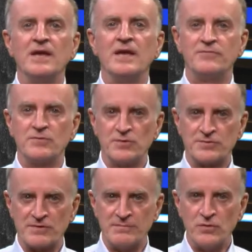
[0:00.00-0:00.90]
If you would
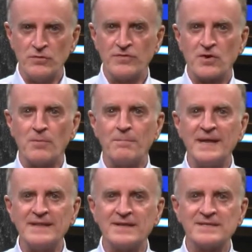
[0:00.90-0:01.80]
remove
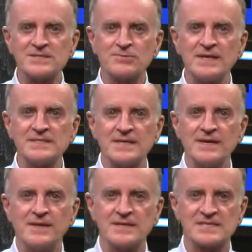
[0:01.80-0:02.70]
completely the stress,
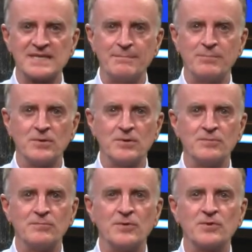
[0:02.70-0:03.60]
the sample
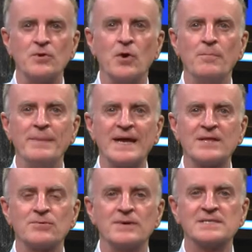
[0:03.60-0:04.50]
would go
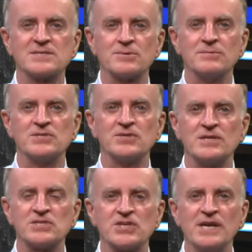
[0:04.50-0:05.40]
back to its
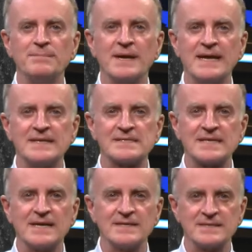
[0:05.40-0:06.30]
original shape and
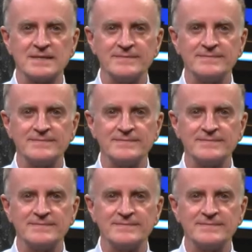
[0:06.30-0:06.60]
size.